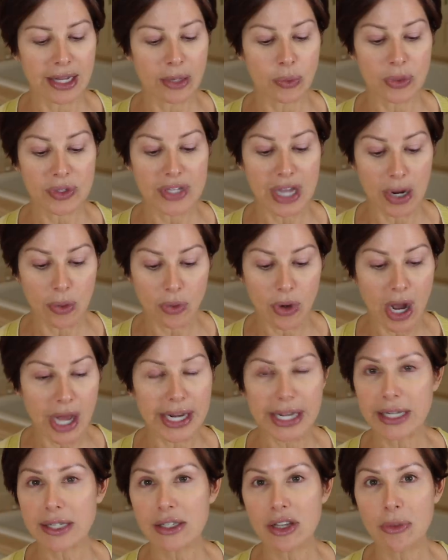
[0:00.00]
it was
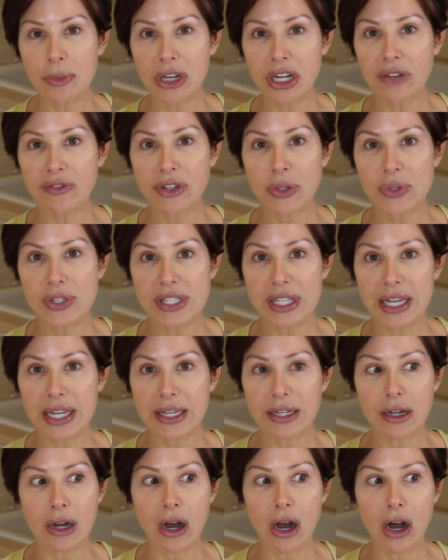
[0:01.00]
ironic. So many of you
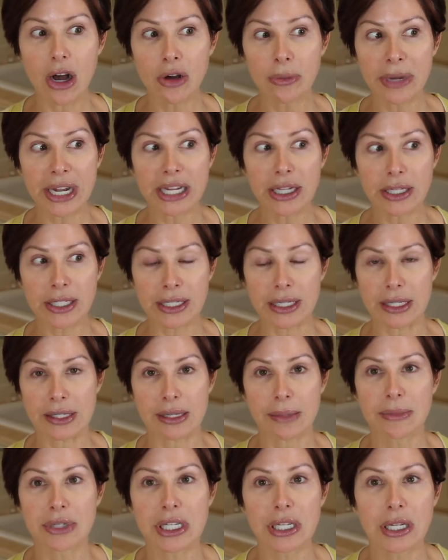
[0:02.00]
said, Oh my
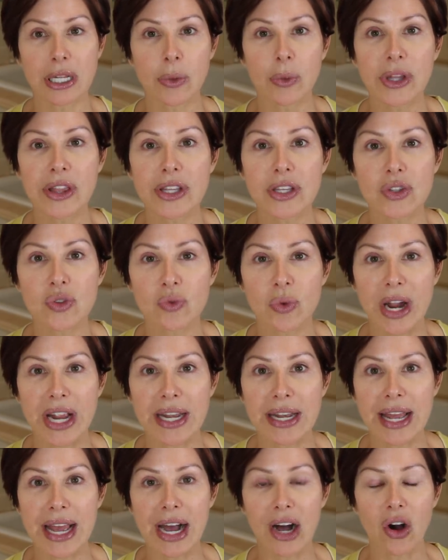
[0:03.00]
goodness, I'm dealing with this
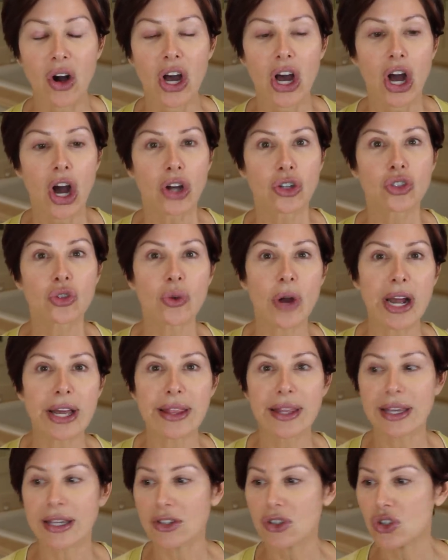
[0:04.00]
right now. Try
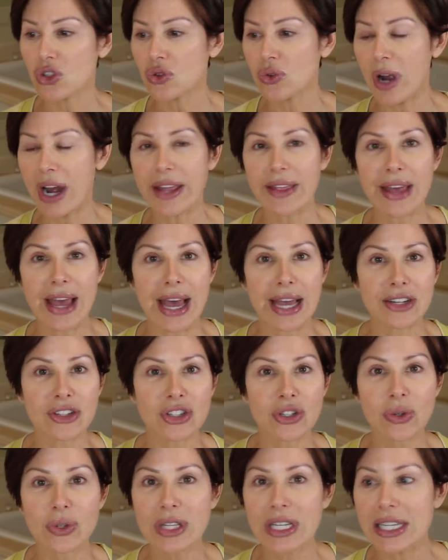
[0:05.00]
this, try
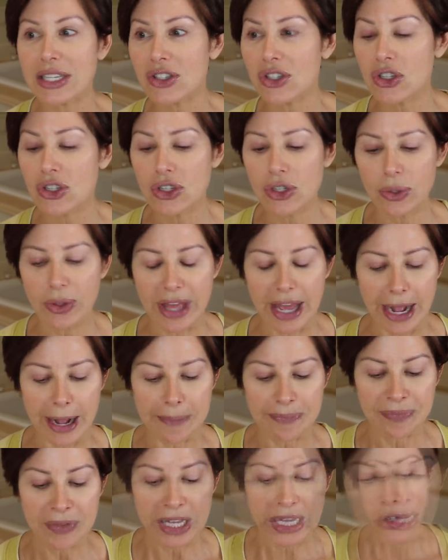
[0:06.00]
that, do this, do
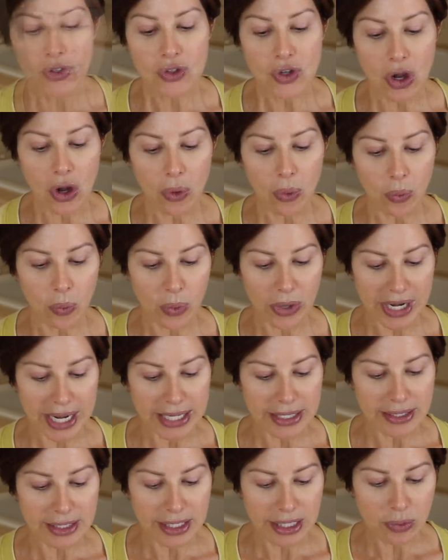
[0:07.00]
that. So what
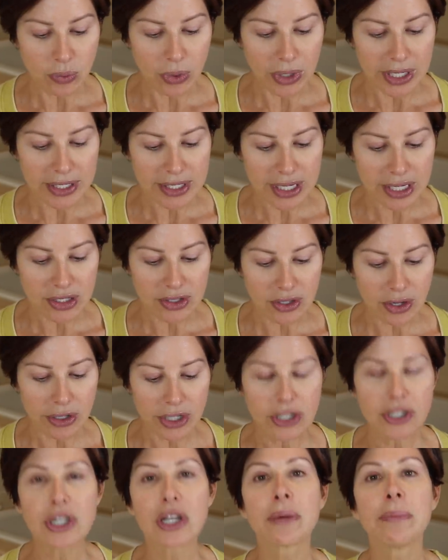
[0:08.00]
I did was I
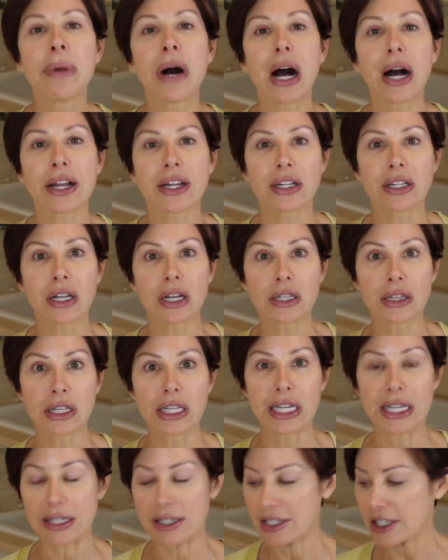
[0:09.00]
started to compile a
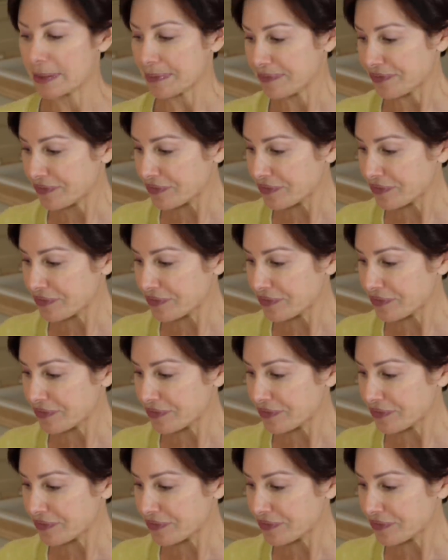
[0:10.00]
list